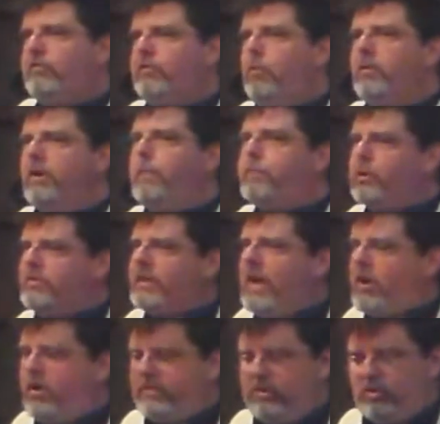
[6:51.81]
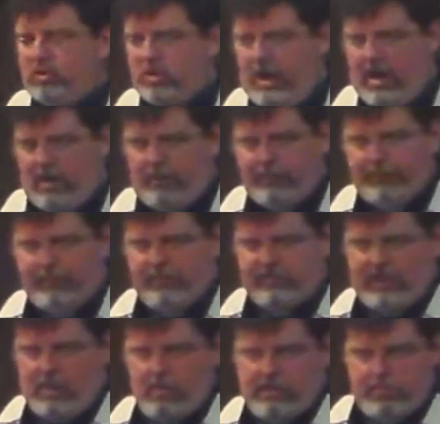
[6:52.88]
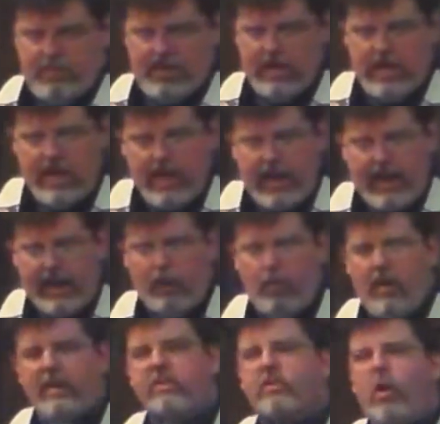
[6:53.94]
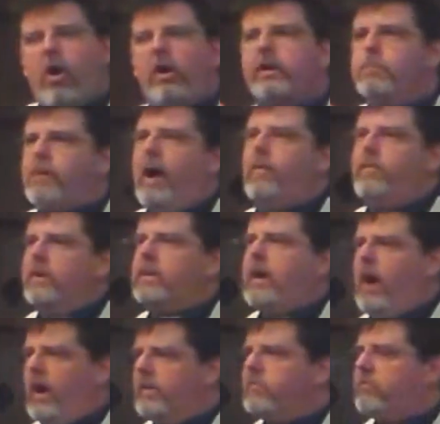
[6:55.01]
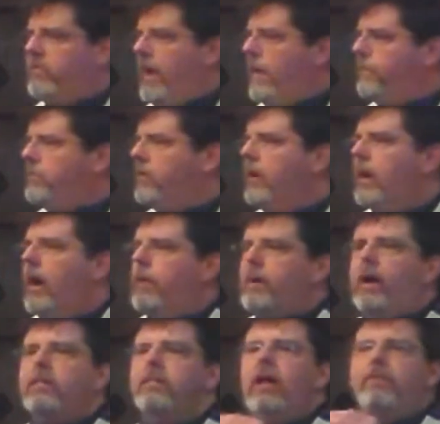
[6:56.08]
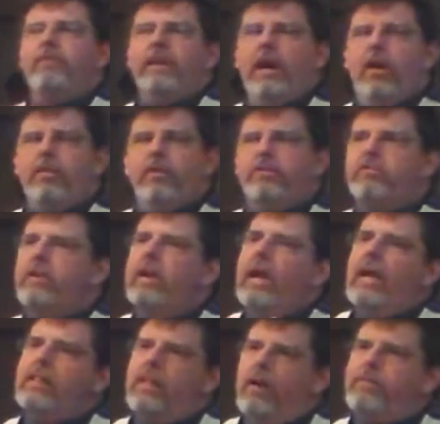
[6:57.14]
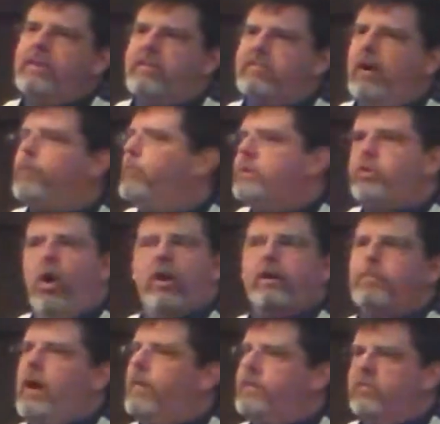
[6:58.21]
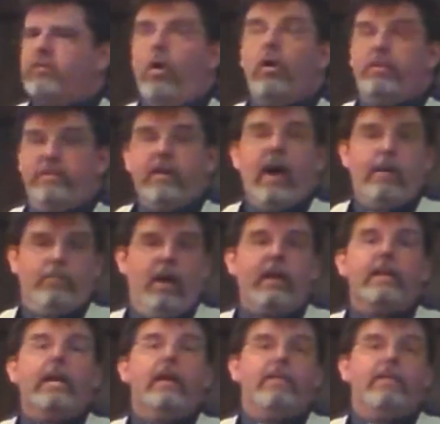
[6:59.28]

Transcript: So we're going to put that on the shelf. Stay with me. And I want to talk about the concept about loving others and loving self. We talk about this all the time, right?